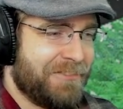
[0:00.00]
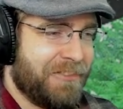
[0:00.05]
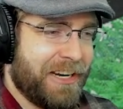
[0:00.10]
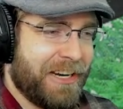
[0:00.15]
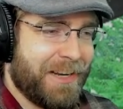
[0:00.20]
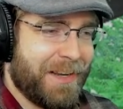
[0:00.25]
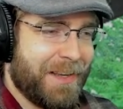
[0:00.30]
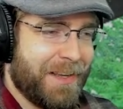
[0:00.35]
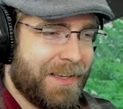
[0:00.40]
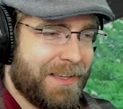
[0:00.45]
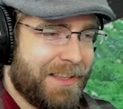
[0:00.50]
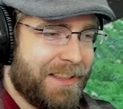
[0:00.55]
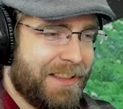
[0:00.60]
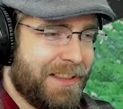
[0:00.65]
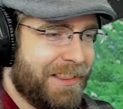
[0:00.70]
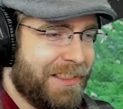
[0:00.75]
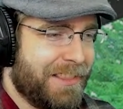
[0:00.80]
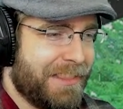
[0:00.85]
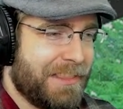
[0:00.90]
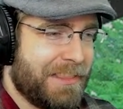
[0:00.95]
fighting
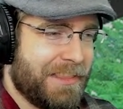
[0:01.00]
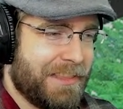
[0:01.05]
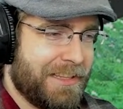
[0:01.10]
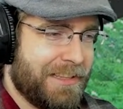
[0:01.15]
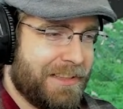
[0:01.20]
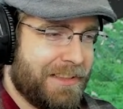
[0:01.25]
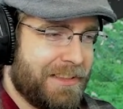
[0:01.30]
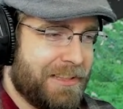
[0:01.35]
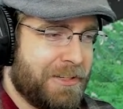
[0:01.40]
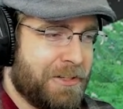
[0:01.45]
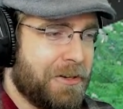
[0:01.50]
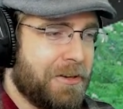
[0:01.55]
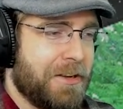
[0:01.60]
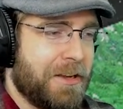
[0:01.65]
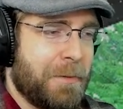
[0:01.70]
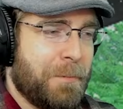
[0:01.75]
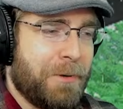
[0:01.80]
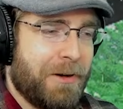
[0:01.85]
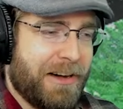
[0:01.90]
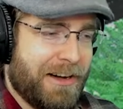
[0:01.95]
the
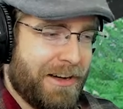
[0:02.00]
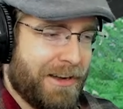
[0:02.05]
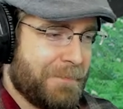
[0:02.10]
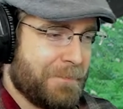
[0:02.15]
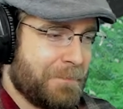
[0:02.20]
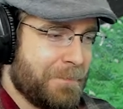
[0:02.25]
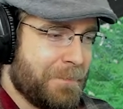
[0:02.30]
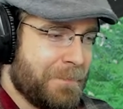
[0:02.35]
cooking pot.